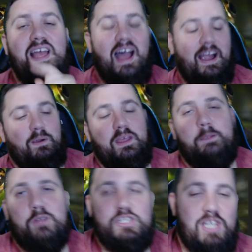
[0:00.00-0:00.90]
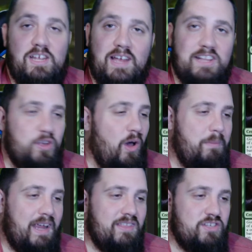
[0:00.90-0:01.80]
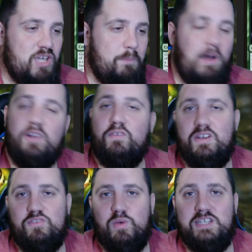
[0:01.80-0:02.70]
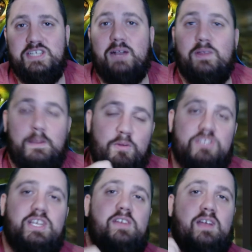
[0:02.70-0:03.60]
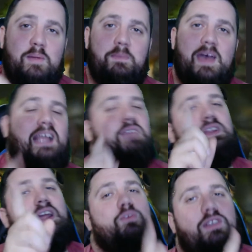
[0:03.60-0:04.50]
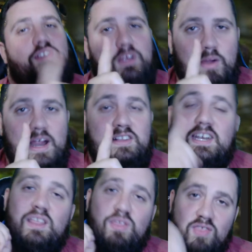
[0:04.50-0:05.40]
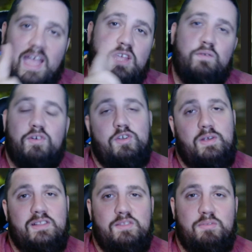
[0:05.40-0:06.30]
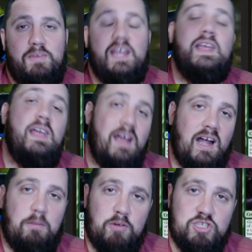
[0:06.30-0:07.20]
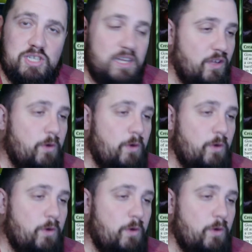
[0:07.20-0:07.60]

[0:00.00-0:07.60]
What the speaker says: I really appreciate you guys all making the jump on over to Twitch. I really appreciate you coming back, even after we took a break today. Thank you for doing this with me. I appreciate you.